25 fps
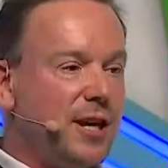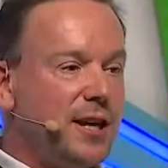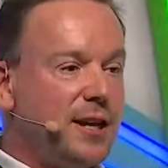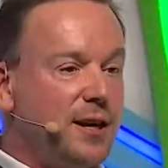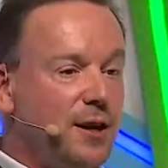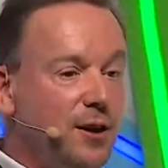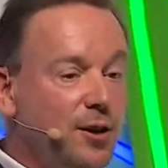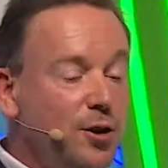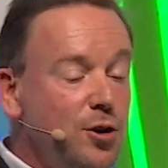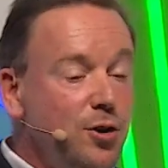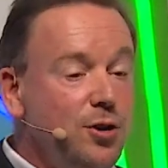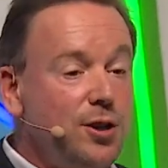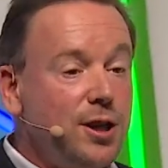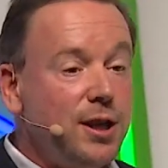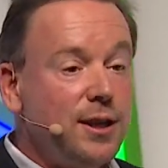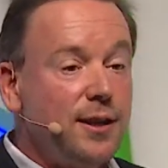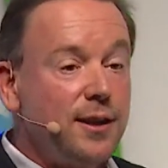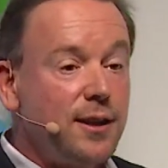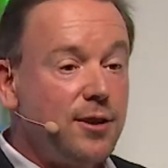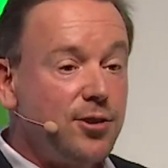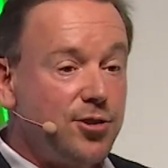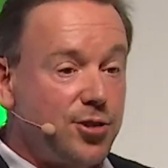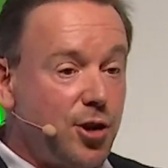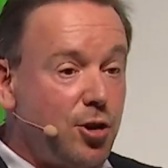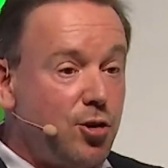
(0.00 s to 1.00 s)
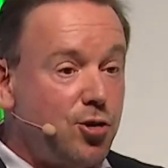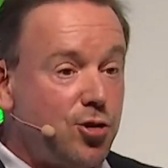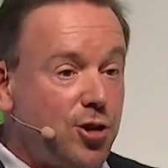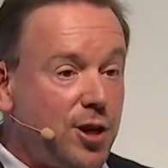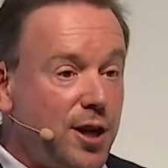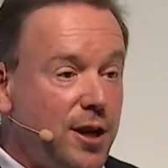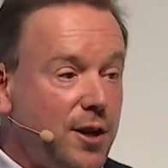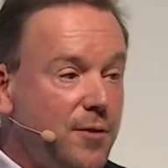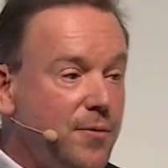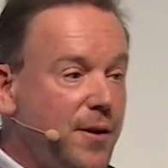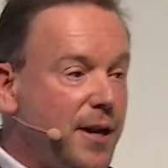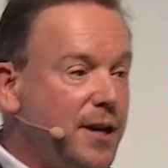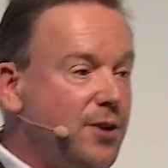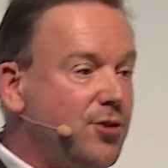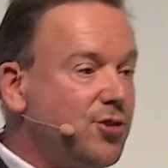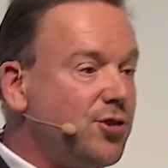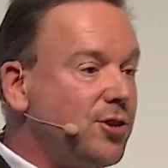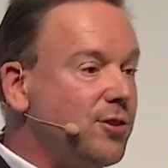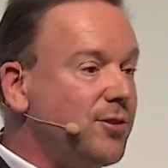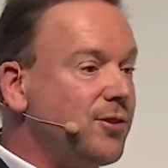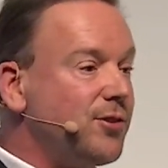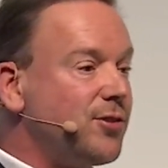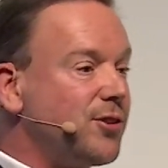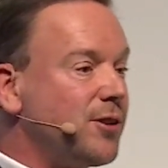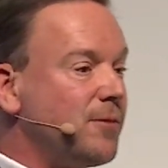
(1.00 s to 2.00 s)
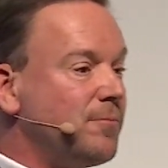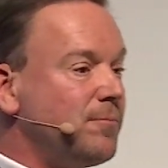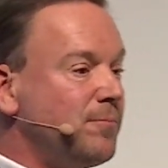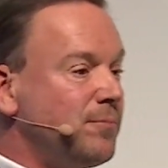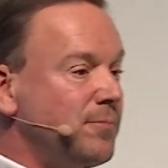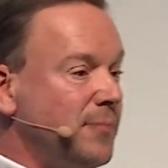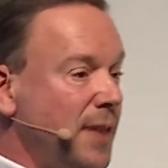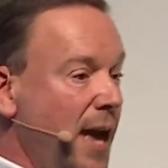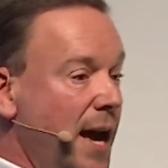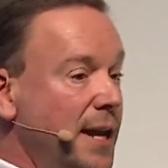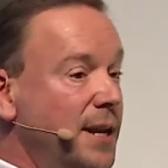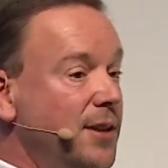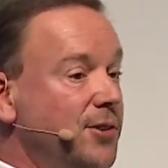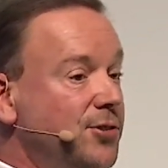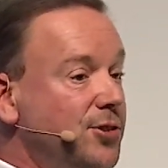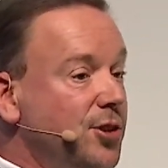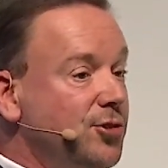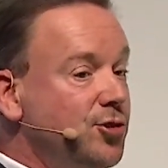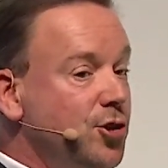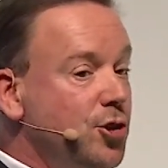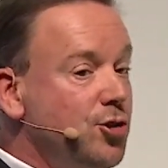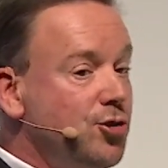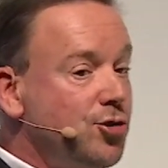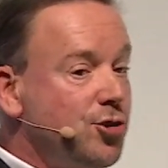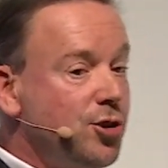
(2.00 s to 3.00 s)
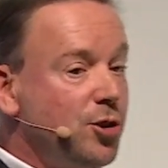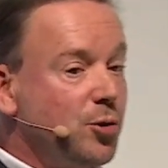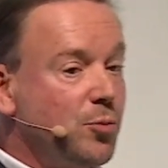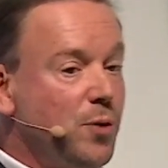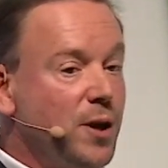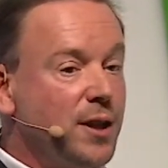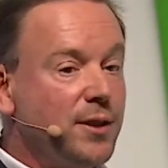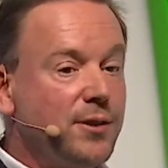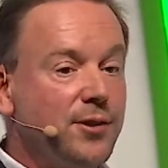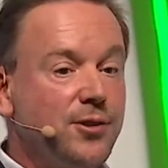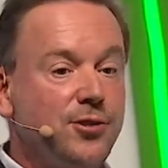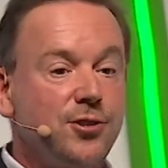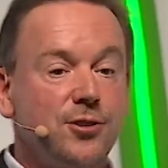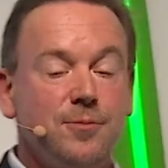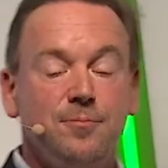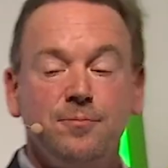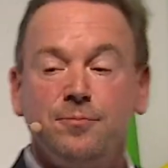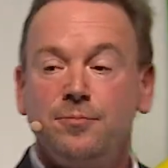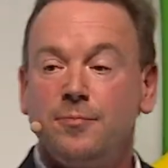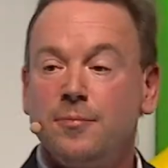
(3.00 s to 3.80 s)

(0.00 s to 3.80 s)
including social innovations and institutional ones.